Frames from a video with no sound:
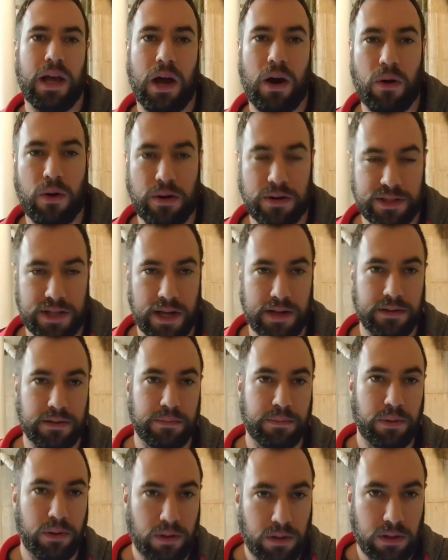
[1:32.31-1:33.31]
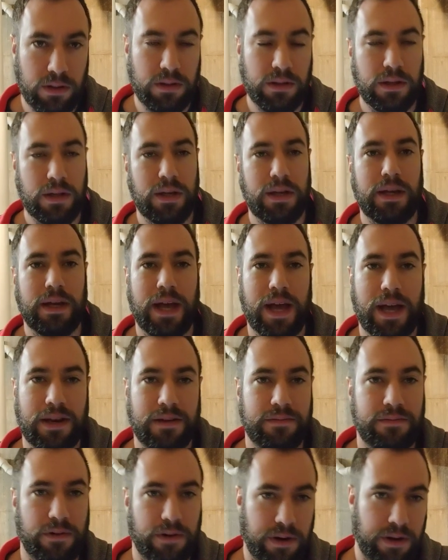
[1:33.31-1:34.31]
a horizontal pull,
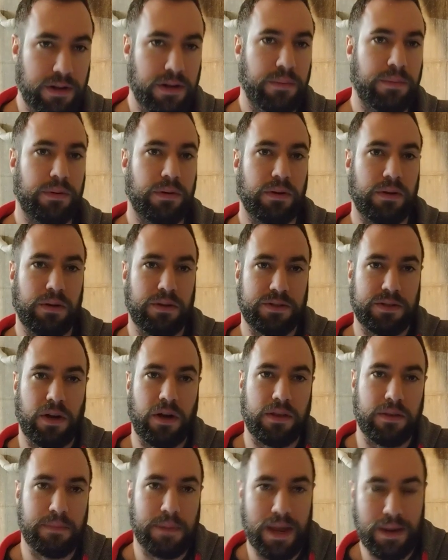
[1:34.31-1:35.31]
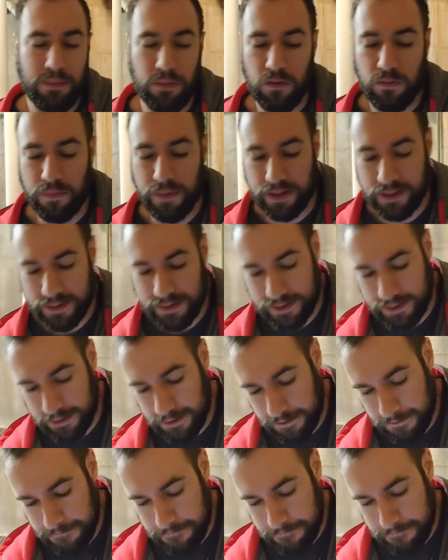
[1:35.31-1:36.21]
and a vertical pull. Those are all the main movements.